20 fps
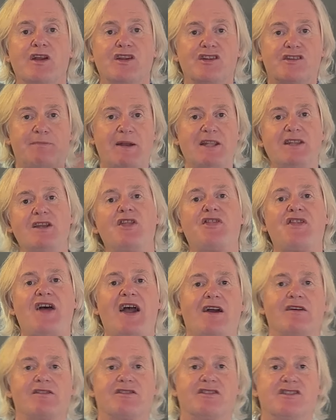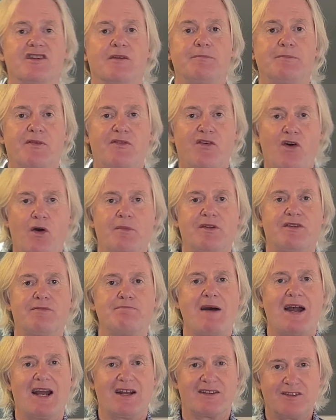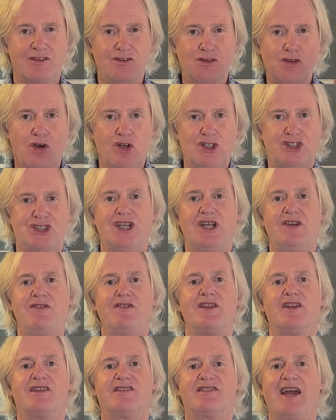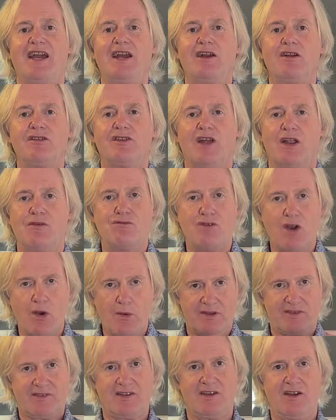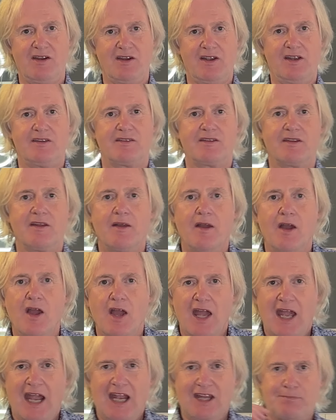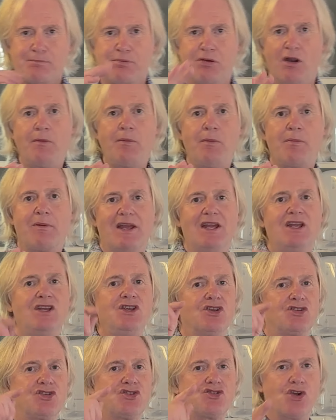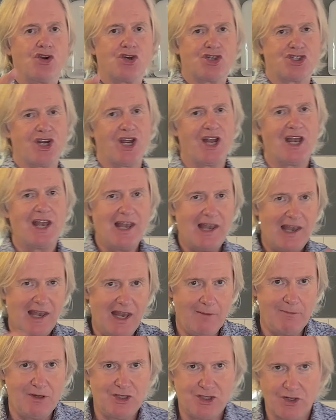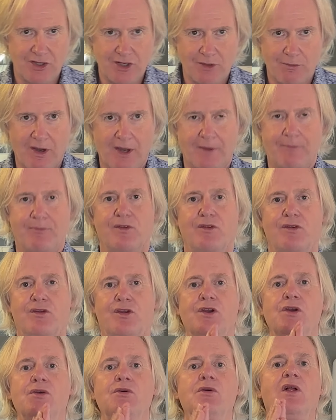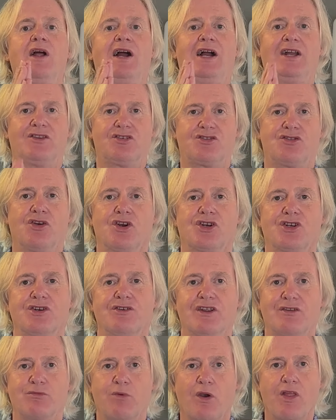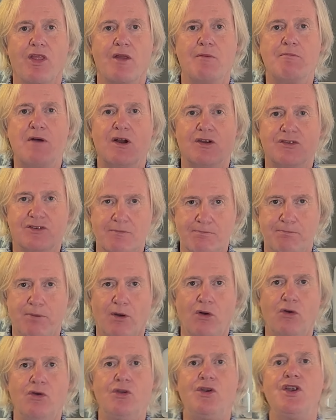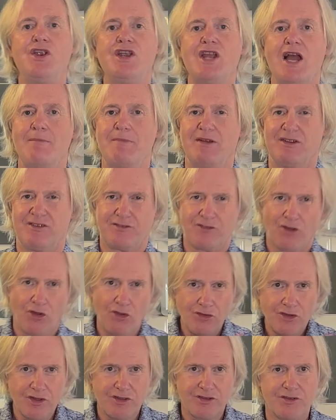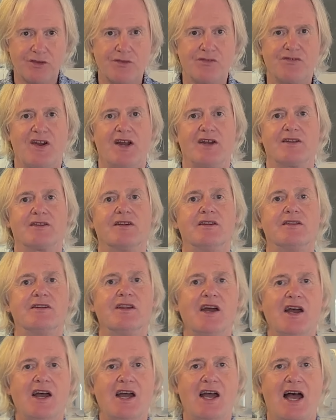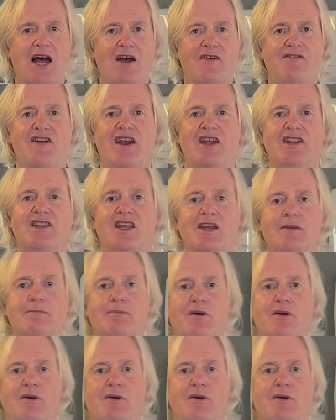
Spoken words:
Spending thousands on Performance Max and not achieving the sales and ROAS targets? It's probably your structure. Let me show you why. Google ad structure is one of the most important yet misunderstood factors affecting